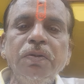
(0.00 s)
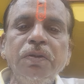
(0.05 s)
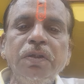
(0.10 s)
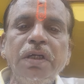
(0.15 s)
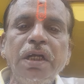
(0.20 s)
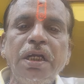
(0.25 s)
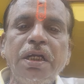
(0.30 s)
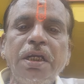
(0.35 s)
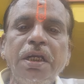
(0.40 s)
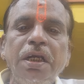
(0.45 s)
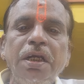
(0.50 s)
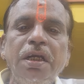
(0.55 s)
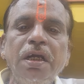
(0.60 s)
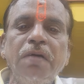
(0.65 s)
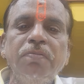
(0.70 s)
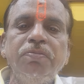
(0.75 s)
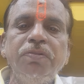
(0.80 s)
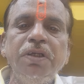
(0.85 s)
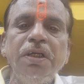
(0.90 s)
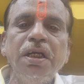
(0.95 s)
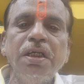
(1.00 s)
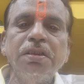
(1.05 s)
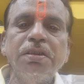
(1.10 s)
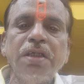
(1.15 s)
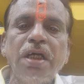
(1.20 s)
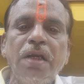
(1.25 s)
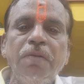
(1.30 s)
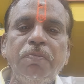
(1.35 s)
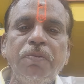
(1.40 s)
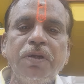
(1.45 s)
to get rid of the
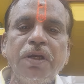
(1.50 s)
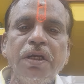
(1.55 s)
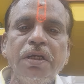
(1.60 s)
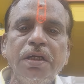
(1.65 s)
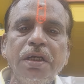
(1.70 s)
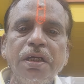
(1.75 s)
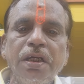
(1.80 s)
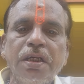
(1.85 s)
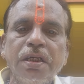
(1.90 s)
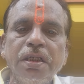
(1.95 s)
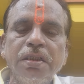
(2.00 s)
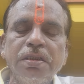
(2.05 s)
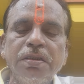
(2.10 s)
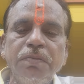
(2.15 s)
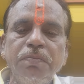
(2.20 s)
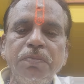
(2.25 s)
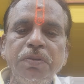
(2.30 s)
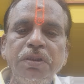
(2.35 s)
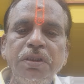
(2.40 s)
exorbitant interest